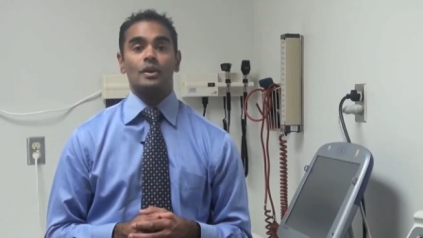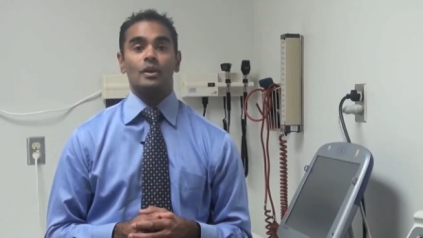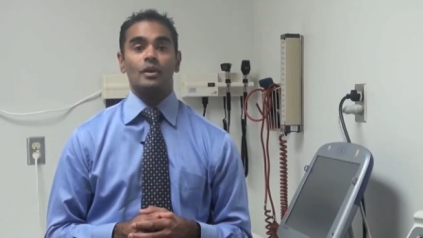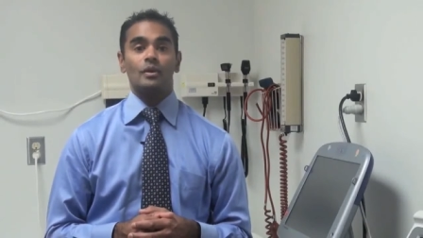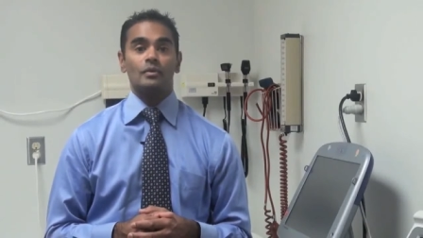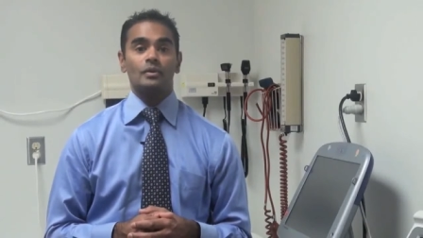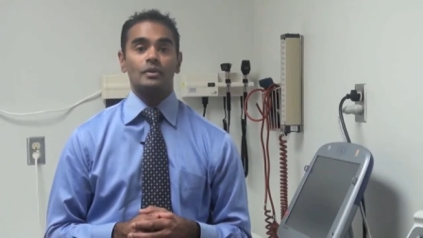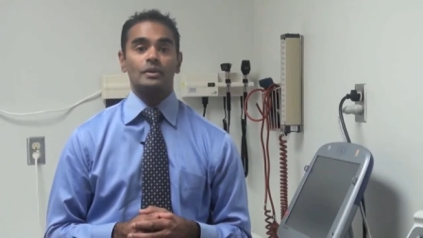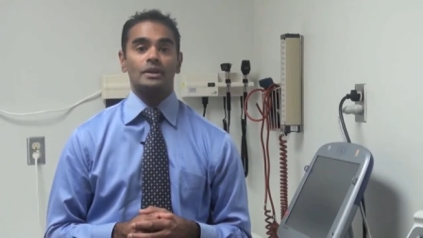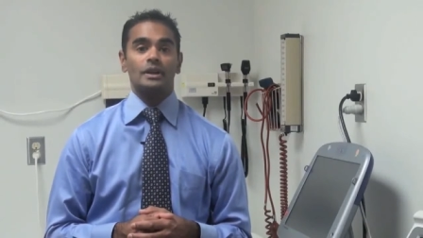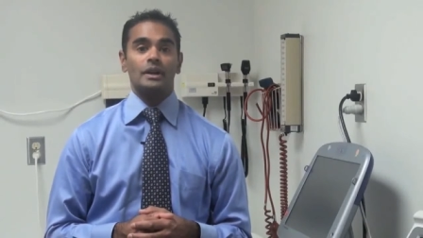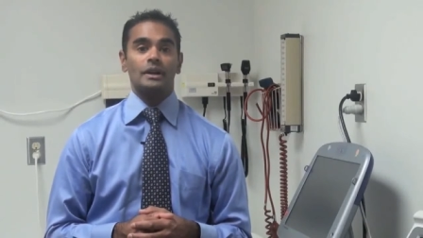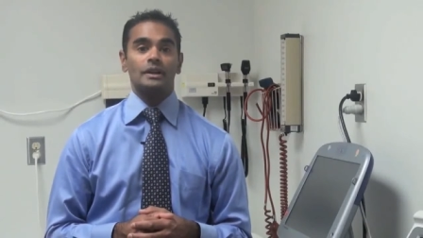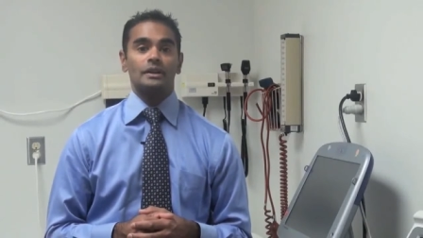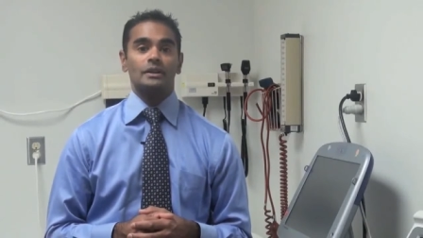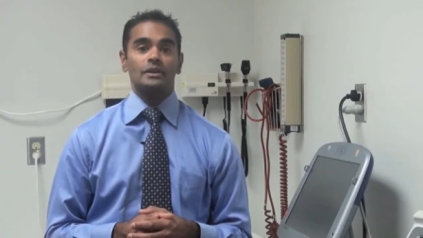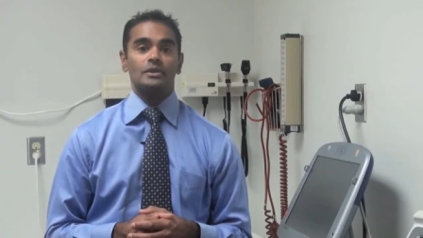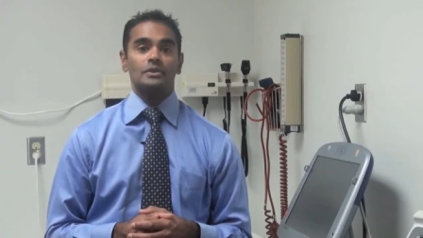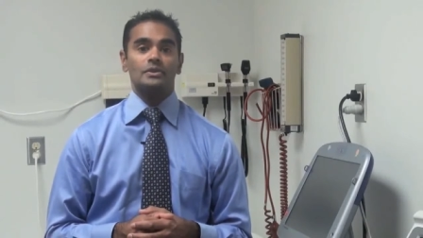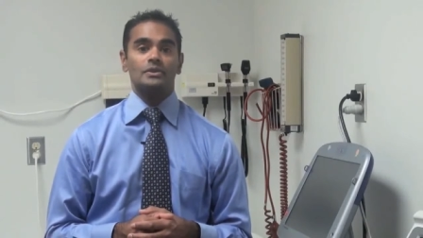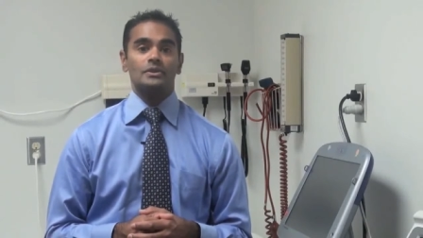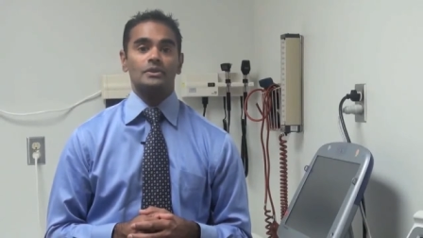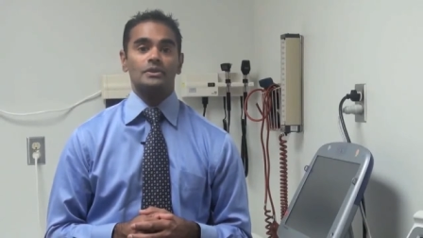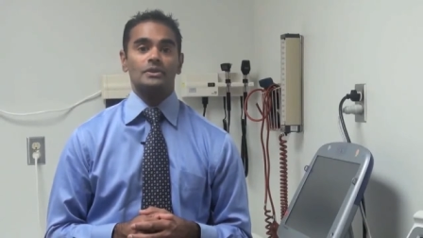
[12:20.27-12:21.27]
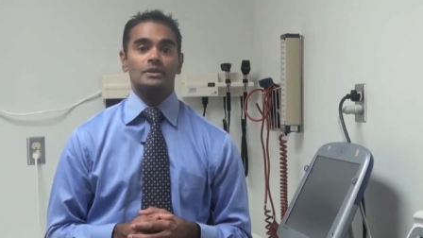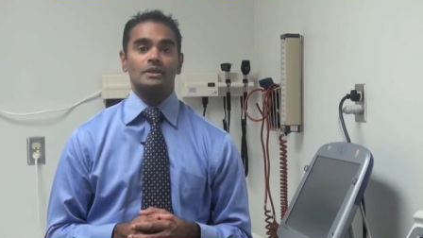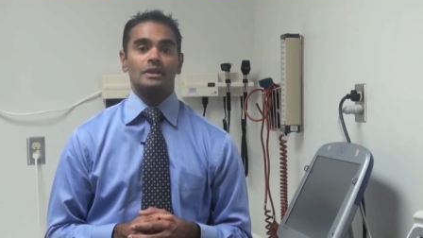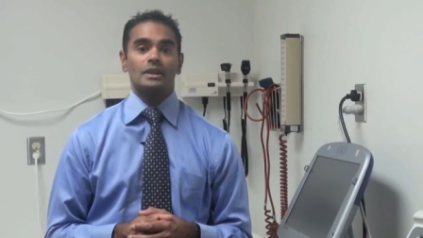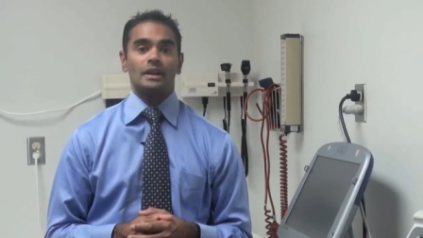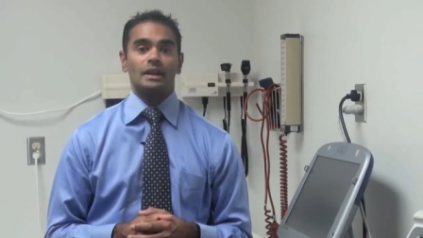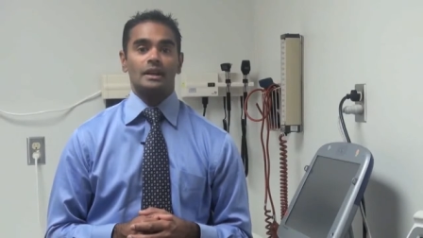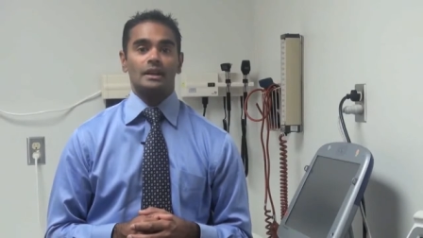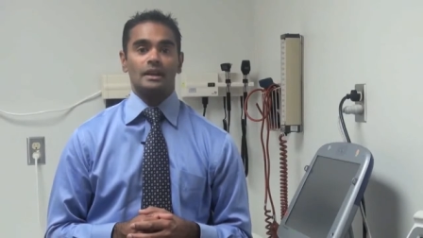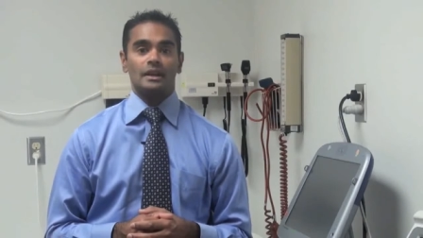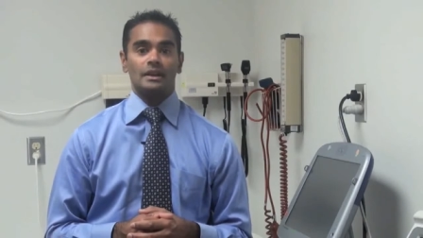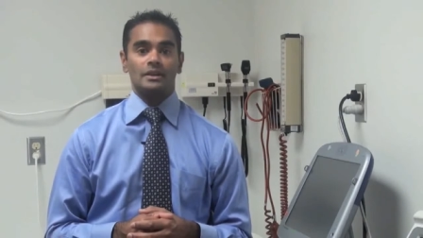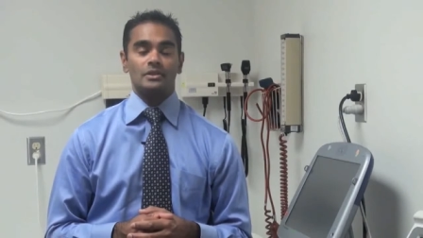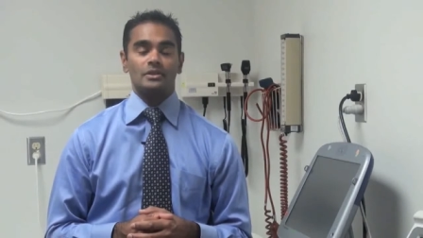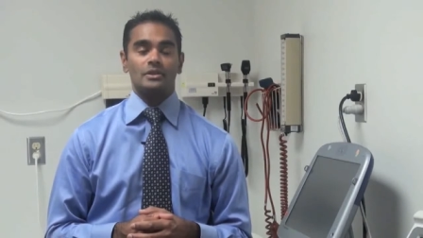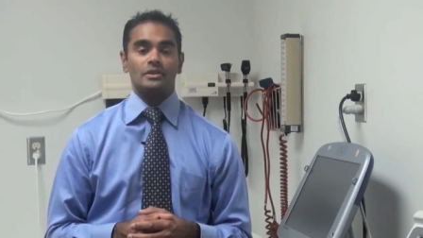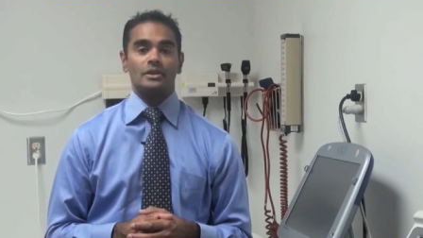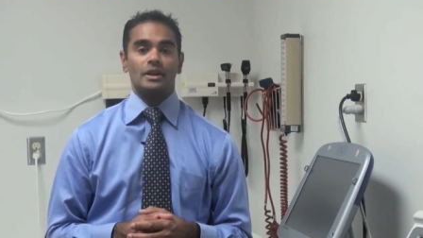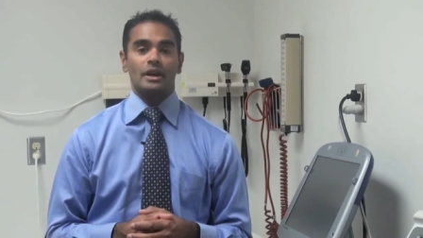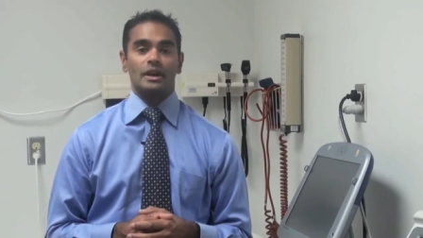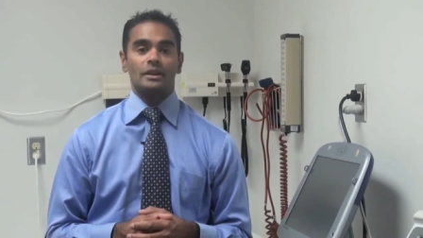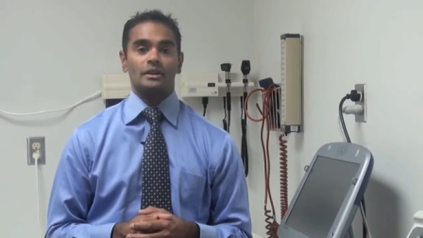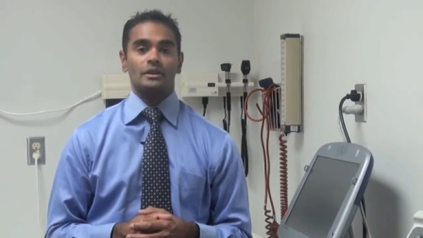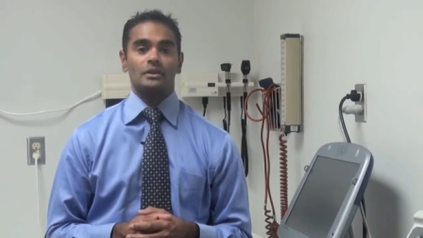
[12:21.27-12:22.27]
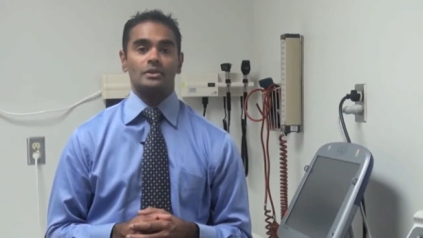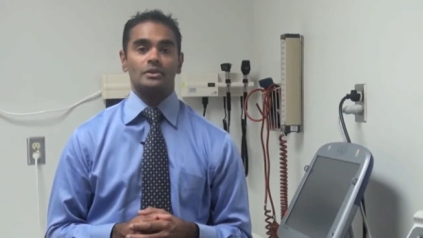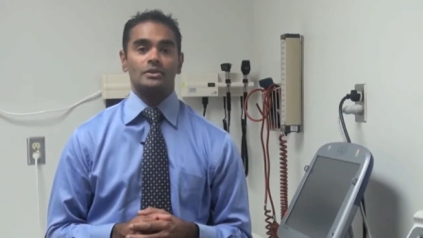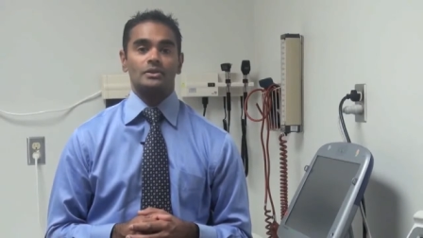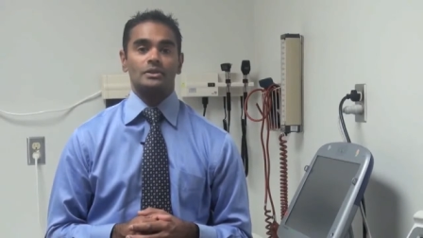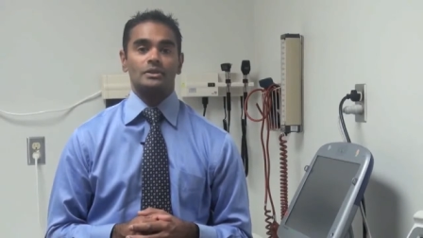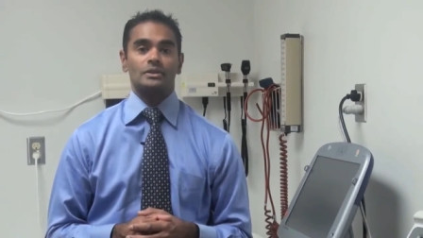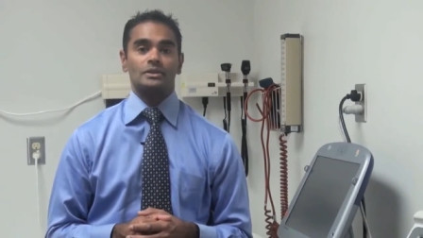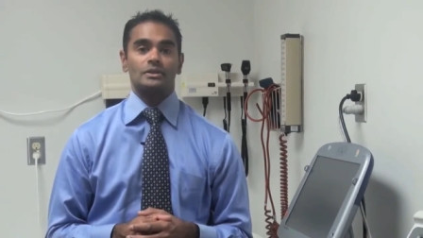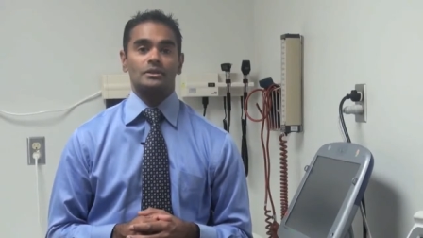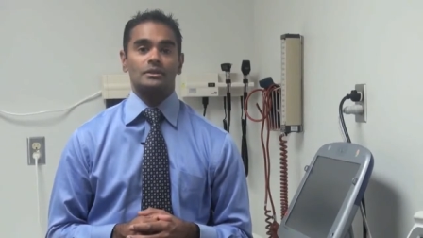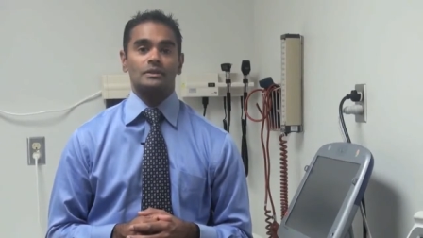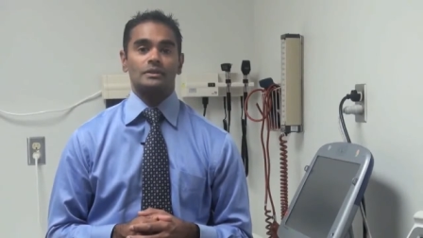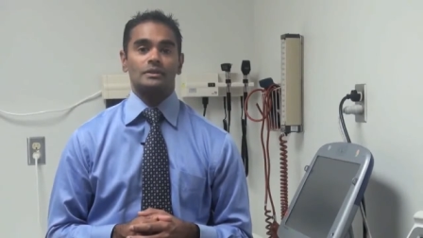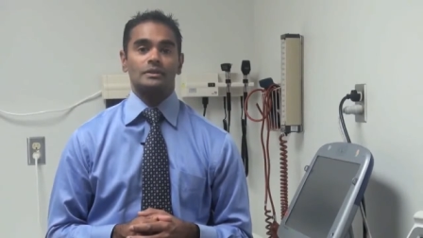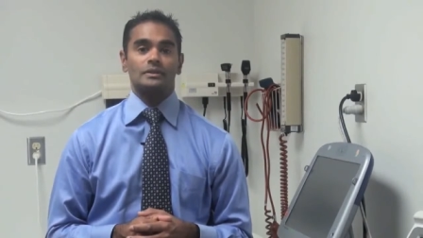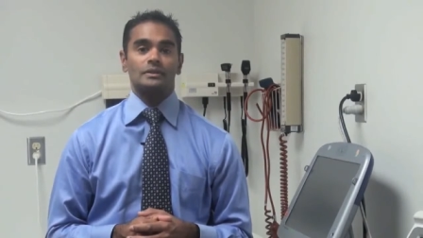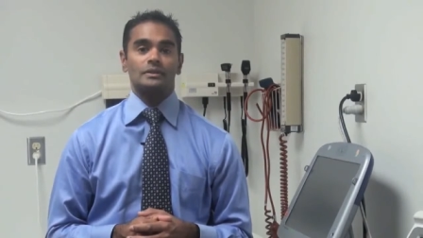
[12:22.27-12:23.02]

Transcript: overdiagnosis and underdiagnosis.